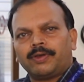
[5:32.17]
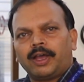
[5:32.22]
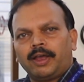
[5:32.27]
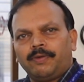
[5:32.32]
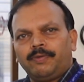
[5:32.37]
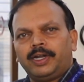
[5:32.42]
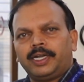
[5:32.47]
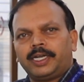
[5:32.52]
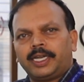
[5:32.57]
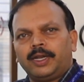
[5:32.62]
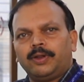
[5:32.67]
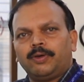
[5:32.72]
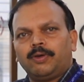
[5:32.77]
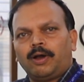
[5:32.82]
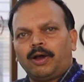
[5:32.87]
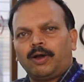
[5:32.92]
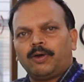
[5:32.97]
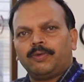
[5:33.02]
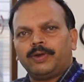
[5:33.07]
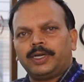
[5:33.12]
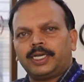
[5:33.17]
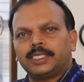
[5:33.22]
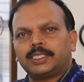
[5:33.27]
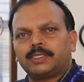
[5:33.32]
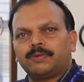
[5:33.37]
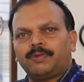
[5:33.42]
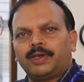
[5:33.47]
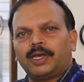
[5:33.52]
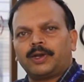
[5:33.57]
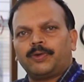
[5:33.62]
will tell you how it
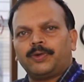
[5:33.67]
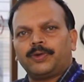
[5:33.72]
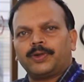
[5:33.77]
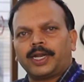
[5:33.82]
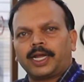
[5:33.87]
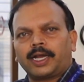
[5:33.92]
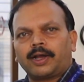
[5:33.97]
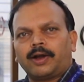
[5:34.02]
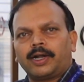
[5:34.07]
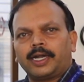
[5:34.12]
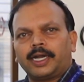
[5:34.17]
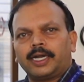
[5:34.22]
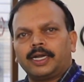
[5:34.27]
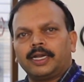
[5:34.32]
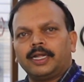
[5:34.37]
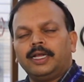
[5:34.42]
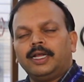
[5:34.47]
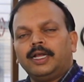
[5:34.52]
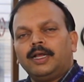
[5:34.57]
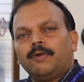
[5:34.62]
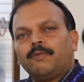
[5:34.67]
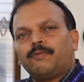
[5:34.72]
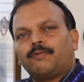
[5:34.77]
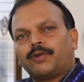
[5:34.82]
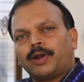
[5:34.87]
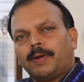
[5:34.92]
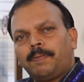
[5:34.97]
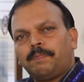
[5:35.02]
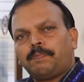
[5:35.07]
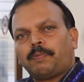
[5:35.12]
is we are going to record it.
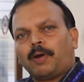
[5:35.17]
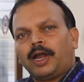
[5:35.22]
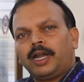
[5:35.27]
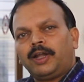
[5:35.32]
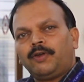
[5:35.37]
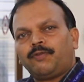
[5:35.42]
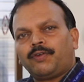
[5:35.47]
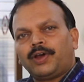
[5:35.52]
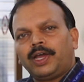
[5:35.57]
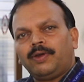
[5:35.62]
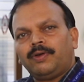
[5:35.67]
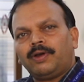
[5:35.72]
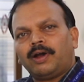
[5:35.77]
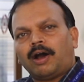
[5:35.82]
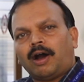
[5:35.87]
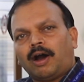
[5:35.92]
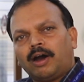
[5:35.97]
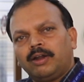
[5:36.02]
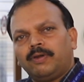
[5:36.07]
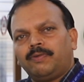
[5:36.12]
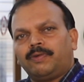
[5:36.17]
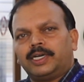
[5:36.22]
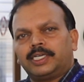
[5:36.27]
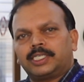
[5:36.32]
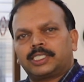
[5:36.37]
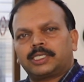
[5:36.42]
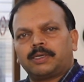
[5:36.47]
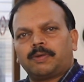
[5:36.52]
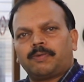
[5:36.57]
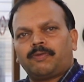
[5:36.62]
From 0.5
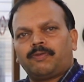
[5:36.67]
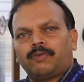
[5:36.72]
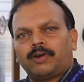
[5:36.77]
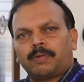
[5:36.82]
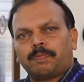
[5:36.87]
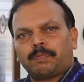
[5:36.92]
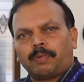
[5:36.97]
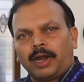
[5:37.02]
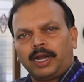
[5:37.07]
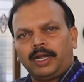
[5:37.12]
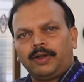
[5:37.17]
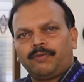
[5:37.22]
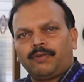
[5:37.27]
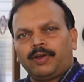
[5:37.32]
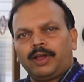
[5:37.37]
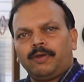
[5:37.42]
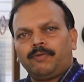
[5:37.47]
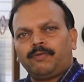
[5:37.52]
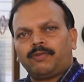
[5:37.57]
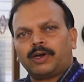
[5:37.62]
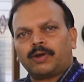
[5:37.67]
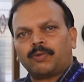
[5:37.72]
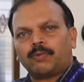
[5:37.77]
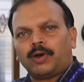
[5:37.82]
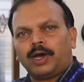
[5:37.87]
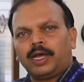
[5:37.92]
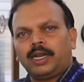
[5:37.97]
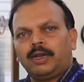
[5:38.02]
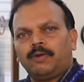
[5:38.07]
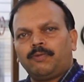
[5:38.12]
onwards, for 0.5, for
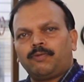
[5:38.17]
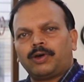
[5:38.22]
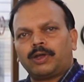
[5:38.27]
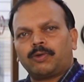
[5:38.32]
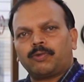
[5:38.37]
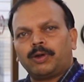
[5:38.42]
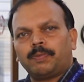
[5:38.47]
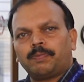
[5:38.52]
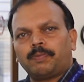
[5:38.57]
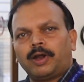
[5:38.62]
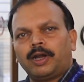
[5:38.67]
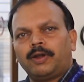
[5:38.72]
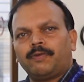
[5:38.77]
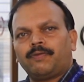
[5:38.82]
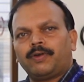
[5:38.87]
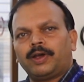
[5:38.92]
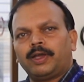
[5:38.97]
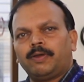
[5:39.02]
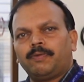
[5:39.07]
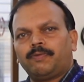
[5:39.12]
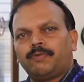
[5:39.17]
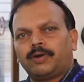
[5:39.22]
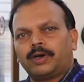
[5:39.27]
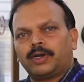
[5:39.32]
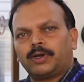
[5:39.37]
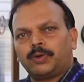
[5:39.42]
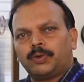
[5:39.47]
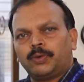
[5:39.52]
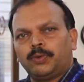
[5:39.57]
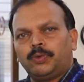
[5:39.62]
1, for 1.5, for
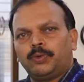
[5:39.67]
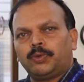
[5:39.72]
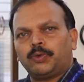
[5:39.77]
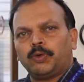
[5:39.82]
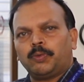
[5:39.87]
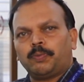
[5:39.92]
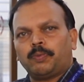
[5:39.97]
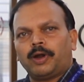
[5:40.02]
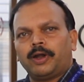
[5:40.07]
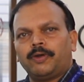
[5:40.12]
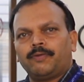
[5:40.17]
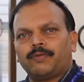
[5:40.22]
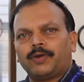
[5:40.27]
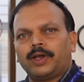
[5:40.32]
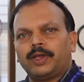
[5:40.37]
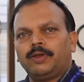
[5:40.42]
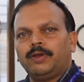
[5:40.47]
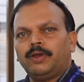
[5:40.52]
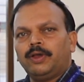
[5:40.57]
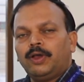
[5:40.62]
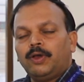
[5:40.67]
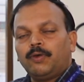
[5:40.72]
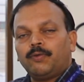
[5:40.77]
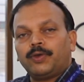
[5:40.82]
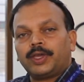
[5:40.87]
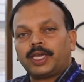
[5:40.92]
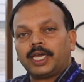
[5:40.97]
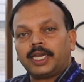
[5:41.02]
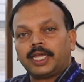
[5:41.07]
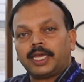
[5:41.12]
2, 2.5,
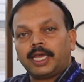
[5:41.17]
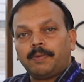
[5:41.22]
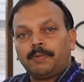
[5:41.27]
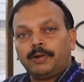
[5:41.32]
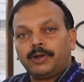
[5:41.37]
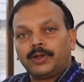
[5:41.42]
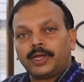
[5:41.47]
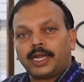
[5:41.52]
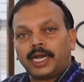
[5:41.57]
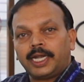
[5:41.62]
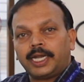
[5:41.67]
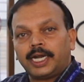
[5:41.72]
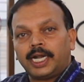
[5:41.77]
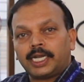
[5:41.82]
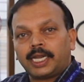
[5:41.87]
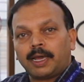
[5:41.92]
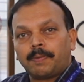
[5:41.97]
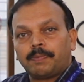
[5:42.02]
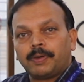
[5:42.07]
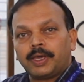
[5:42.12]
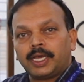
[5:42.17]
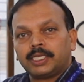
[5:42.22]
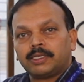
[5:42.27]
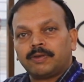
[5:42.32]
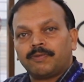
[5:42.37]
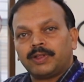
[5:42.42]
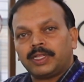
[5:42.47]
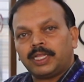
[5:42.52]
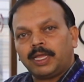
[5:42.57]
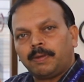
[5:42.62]
we can be able to get delta
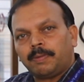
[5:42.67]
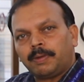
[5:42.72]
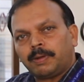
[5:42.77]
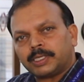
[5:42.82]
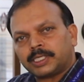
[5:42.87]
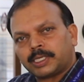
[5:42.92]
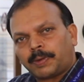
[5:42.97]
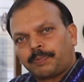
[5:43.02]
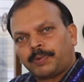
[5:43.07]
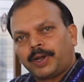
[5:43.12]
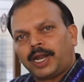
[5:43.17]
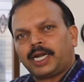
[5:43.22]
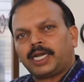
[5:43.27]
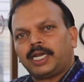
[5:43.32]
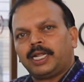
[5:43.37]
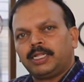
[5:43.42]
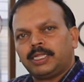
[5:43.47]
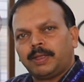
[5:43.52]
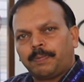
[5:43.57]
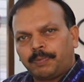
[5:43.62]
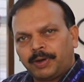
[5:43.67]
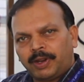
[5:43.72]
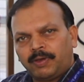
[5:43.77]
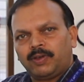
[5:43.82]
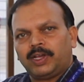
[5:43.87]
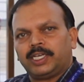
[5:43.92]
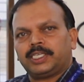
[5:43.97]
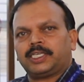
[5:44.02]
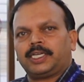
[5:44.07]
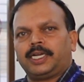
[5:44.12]
pH with the subtracting the
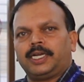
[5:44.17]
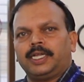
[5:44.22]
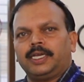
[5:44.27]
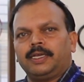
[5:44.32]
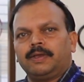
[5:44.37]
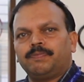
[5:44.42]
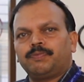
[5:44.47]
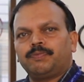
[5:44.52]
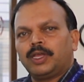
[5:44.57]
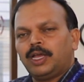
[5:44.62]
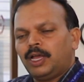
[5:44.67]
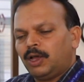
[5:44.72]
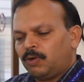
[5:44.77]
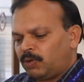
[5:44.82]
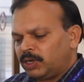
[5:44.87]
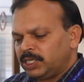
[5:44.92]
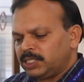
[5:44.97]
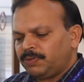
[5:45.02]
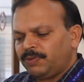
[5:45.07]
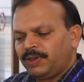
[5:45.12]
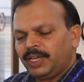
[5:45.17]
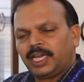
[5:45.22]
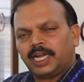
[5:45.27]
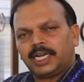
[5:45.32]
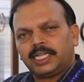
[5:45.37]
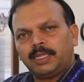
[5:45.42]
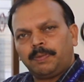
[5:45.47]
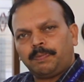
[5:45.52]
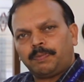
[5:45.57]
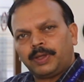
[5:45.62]
previous reading. Once we
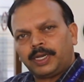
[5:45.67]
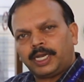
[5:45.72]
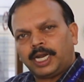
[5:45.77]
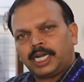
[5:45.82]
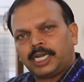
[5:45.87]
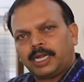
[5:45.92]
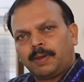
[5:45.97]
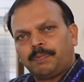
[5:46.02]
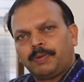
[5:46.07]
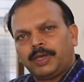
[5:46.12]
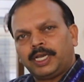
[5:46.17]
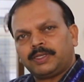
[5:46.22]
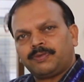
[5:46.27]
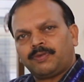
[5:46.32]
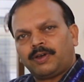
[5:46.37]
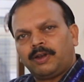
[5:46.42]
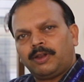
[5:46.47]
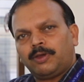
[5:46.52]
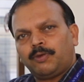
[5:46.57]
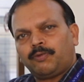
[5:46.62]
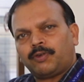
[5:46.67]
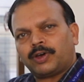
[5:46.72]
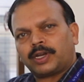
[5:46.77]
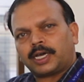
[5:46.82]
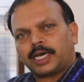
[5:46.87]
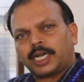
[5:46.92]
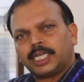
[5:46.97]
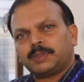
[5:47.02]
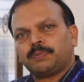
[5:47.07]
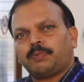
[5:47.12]
get the delta pH value for
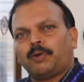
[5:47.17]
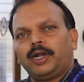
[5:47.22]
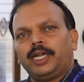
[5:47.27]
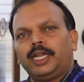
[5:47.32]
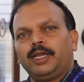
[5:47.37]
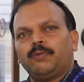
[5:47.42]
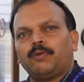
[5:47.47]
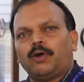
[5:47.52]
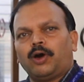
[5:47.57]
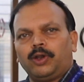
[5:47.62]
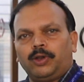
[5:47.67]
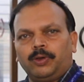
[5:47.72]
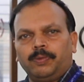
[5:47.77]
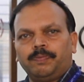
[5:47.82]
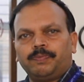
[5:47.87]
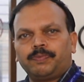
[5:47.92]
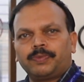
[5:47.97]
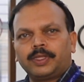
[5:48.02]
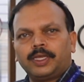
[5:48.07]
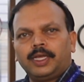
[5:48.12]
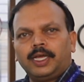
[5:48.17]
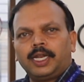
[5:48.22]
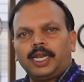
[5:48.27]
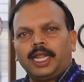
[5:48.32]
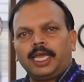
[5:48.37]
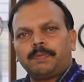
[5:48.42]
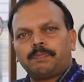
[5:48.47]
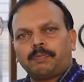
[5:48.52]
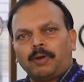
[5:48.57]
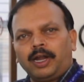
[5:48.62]
corresponding volume,
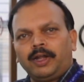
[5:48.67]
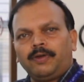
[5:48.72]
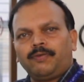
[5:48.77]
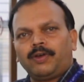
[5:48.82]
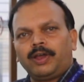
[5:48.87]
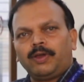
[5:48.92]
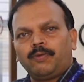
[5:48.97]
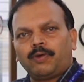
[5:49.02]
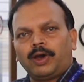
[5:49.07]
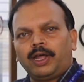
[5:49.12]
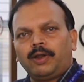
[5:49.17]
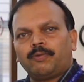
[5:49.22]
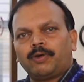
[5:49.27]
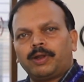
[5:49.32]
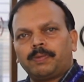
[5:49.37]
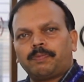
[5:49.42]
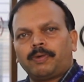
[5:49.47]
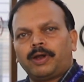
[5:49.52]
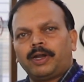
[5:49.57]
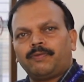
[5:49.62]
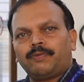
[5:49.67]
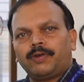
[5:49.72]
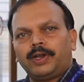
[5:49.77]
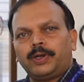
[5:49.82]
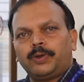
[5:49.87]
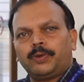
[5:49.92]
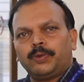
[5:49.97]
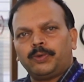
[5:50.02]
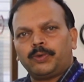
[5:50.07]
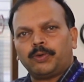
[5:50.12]
like 0.5, 1,
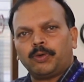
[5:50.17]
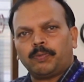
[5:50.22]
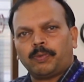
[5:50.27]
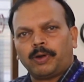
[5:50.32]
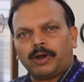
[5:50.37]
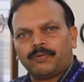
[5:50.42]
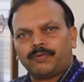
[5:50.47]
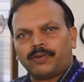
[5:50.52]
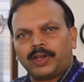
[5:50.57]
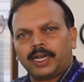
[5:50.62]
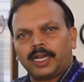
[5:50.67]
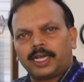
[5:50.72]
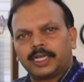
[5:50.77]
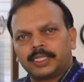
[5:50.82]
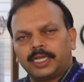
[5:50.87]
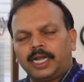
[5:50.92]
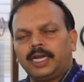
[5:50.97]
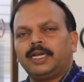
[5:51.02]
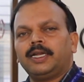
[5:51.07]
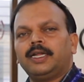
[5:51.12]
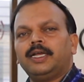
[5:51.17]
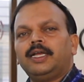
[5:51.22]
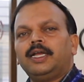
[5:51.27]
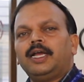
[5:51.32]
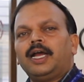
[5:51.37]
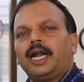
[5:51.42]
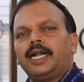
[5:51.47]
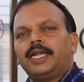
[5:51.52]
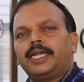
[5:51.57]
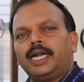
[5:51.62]
1.5, 2, 2.5 like that,
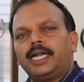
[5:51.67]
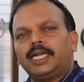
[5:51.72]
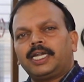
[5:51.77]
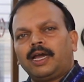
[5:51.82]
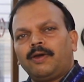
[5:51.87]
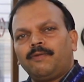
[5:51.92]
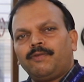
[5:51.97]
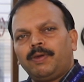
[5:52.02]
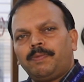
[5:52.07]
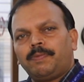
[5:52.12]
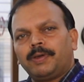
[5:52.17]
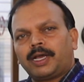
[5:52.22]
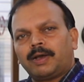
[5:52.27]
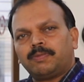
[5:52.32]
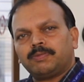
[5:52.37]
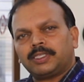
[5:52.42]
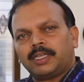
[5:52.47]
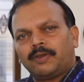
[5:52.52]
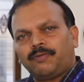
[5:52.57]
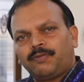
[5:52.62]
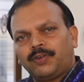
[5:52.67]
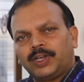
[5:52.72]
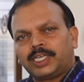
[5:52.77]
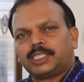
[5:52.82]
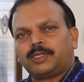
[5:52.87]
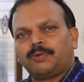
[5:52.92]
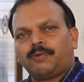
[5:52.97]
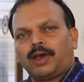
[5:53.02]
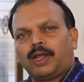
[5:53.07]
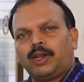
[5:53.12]
and delta V becomes the
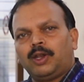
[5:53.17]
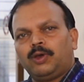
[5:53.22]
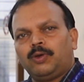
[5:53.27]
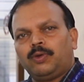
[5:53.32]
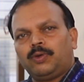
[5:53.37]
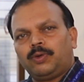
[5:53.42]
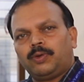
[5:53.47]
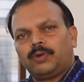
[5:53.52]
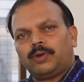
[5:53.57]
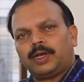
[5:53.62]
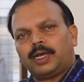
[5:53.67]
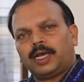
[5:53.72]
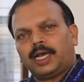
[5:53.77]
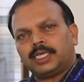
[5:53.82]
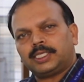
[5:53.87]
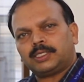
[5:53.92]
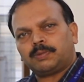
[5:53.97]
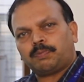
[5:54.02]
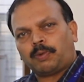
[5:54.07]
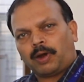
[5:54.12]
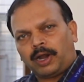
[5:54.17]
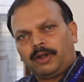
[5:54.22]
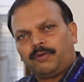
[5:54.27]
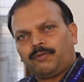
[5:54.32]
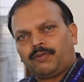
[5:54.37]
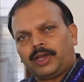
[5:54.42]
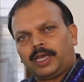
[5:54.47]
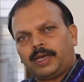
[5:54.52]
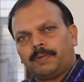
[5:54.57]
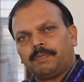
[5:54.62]
fixed value as
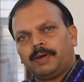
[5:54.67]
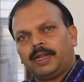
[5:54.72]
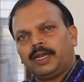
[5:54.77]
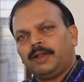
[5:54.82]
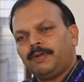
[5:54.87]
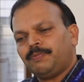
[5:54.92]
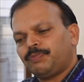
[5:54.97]
0.5 ml,